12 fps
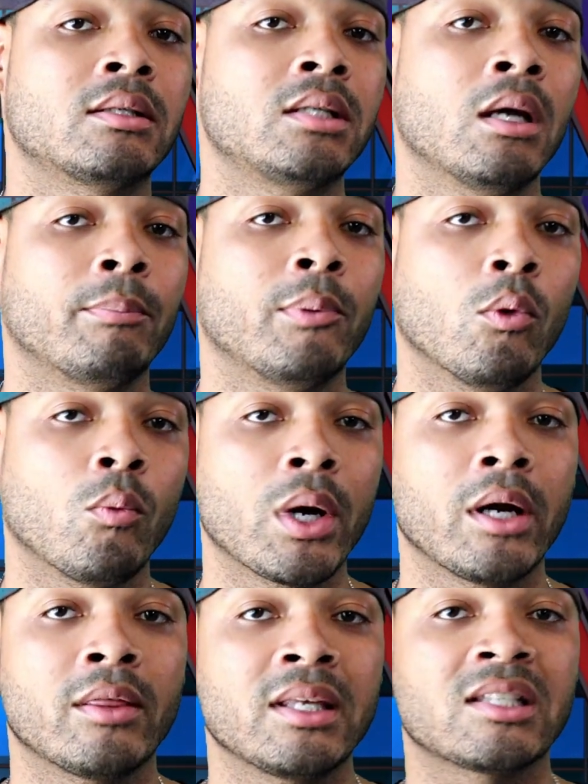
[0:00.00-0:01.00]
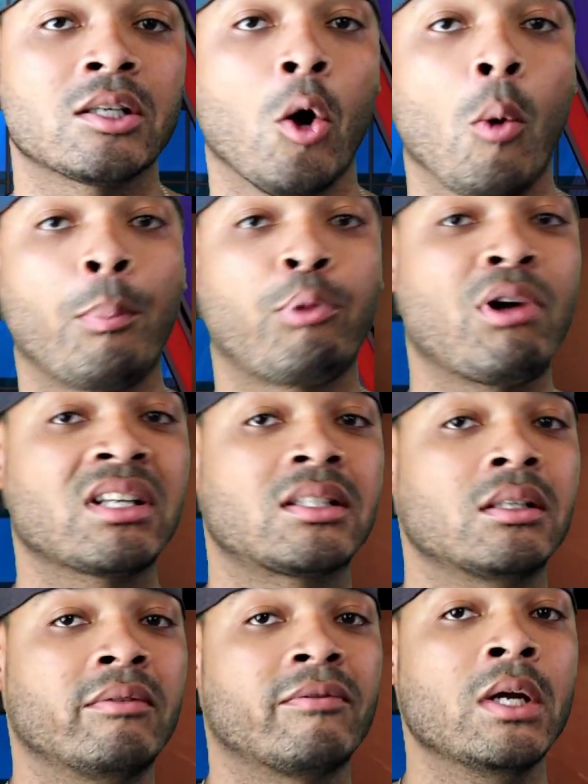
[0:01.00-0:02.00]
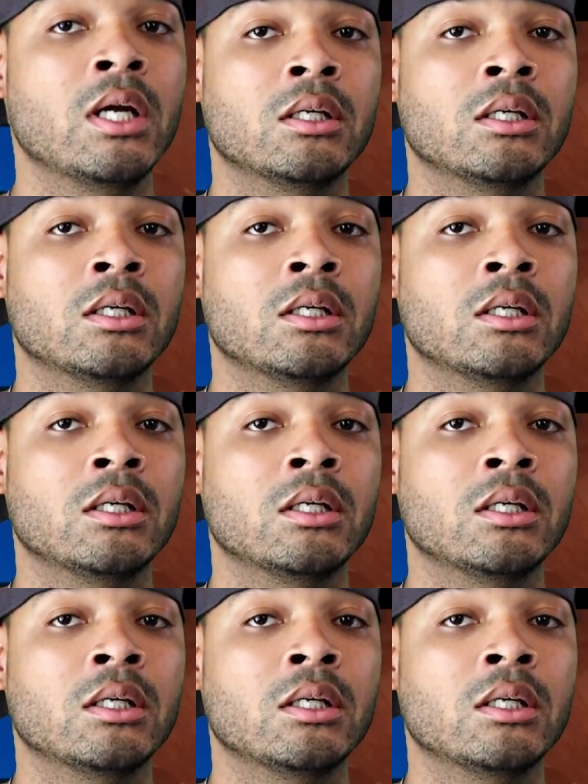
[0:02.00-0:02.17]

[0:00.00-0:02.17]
temple where this oppressive